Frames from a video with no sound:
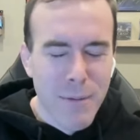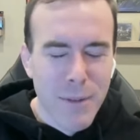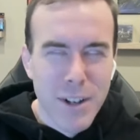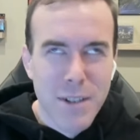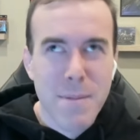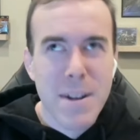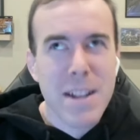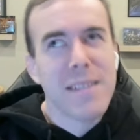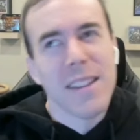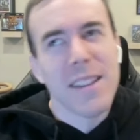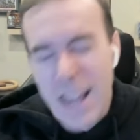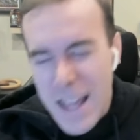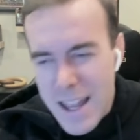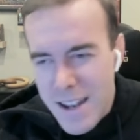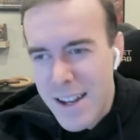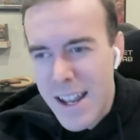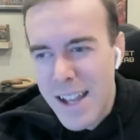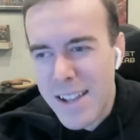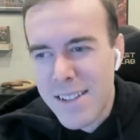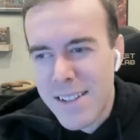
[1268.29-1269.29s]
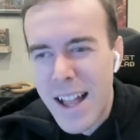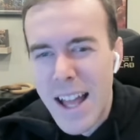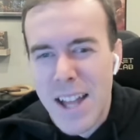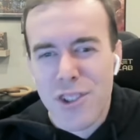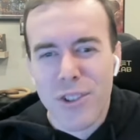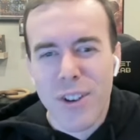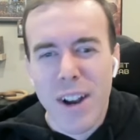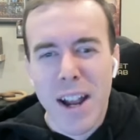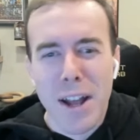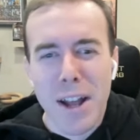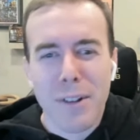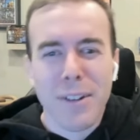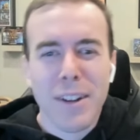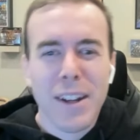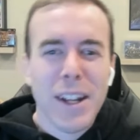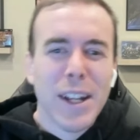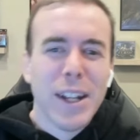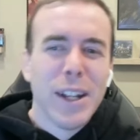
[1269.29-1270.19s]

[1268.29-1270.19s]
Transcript: which means the next Clash Ground,